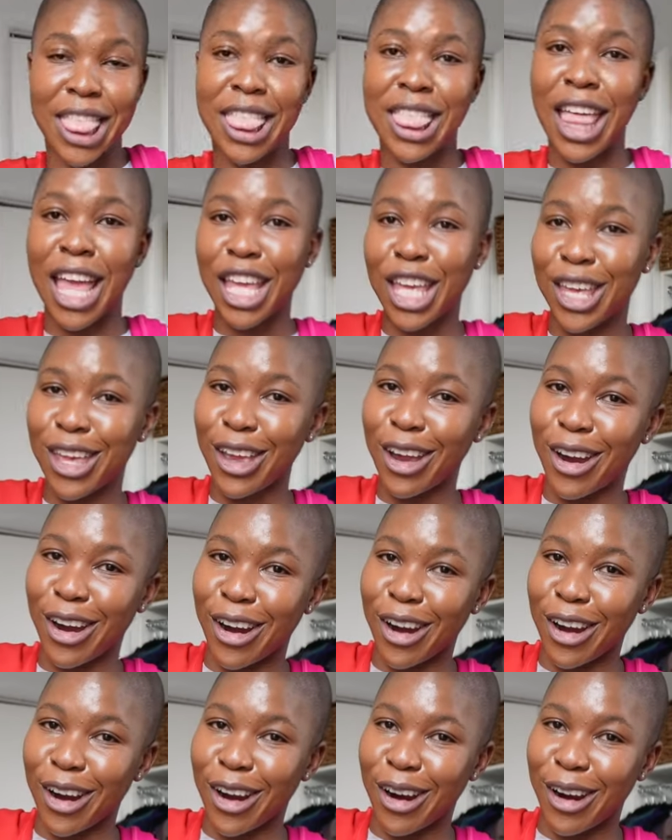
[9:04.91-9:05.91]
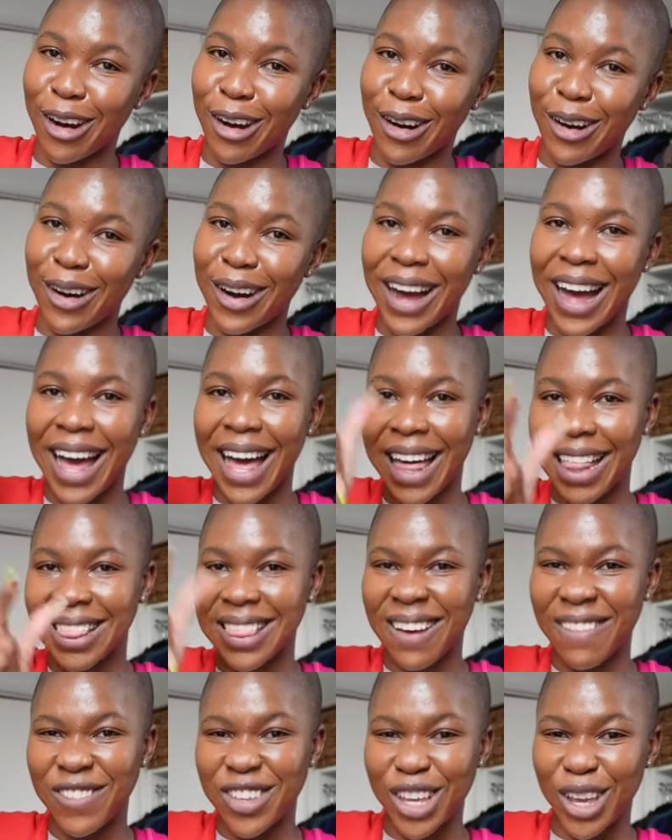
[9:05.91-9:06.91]
Thank you, girl. I
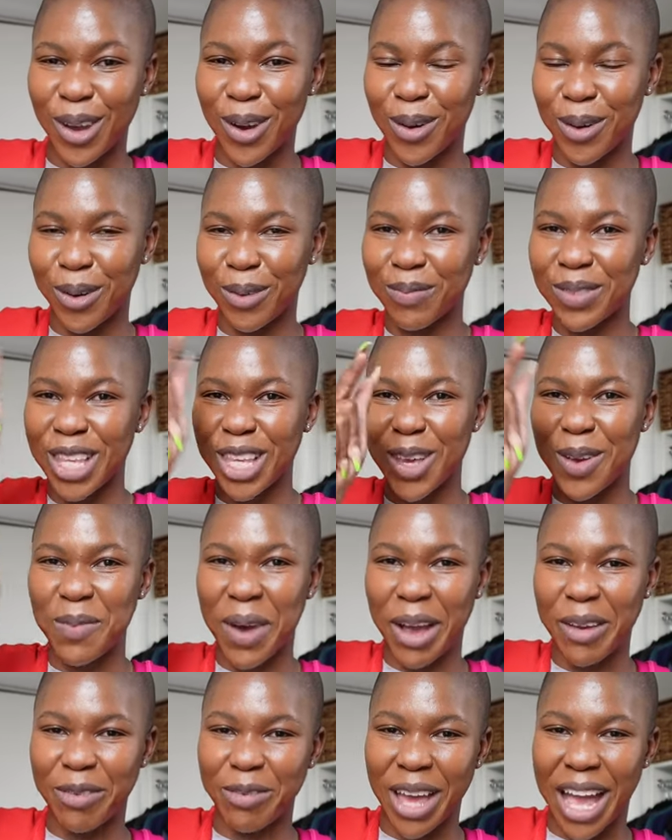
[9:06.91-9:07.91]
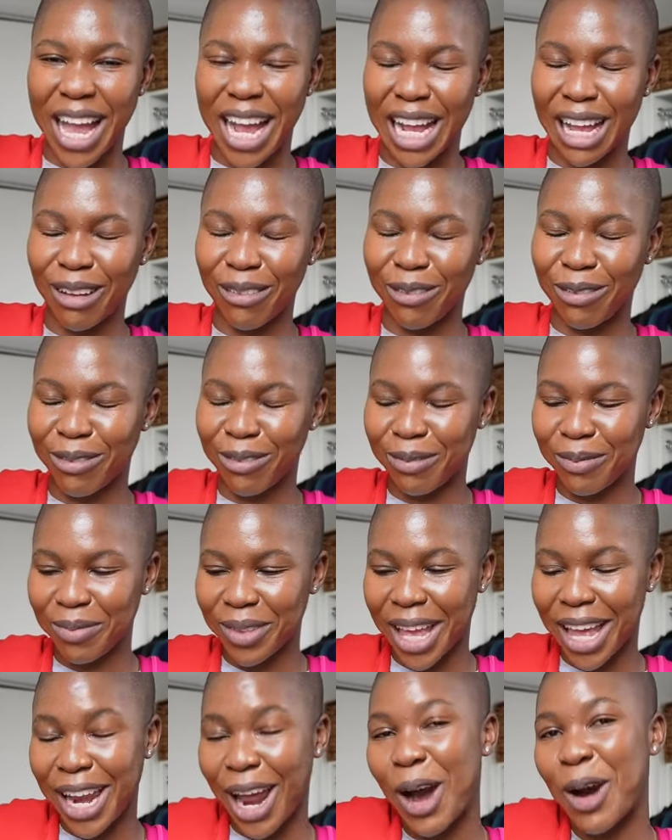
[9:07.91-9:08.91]
love you. You my fave.
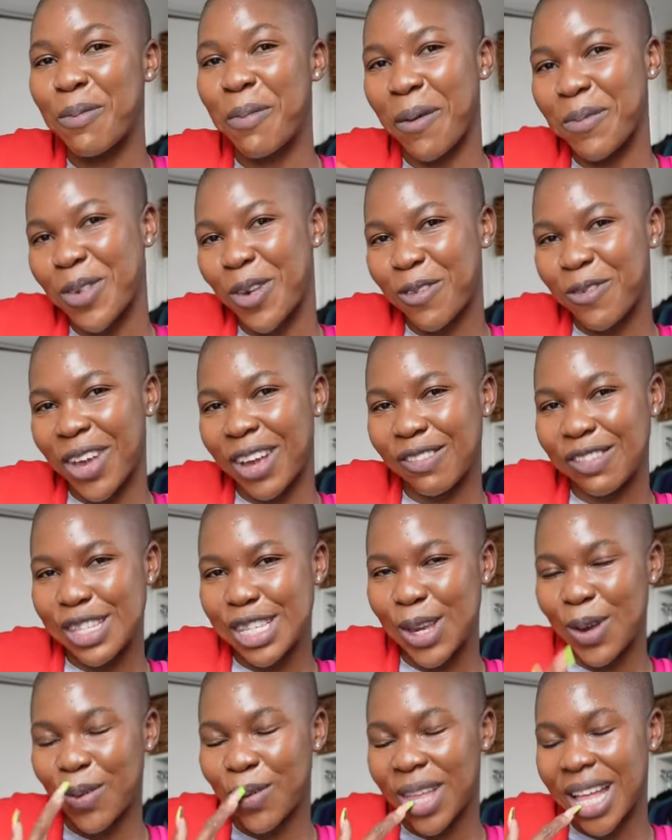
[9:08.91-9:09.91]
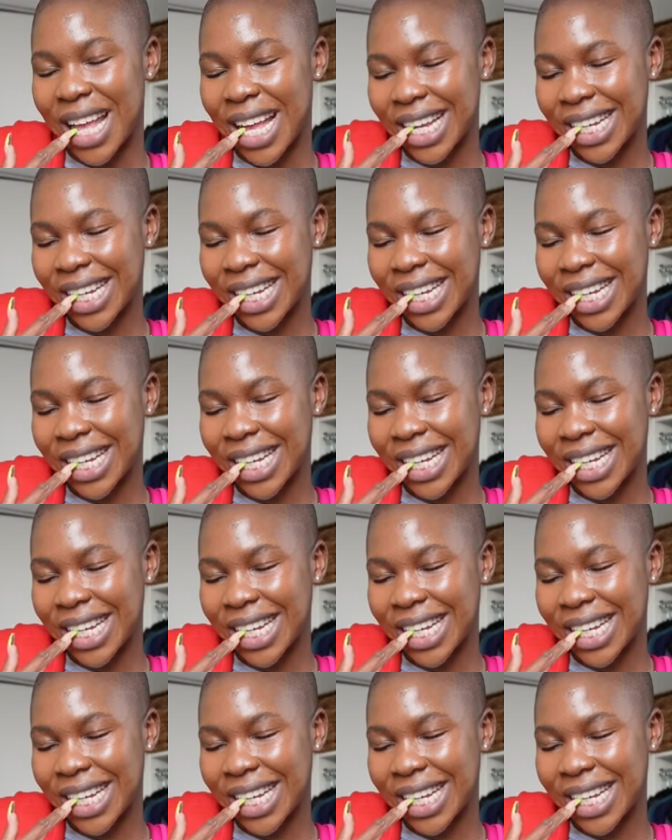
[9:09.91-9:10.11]
And I hope I'm your fave too.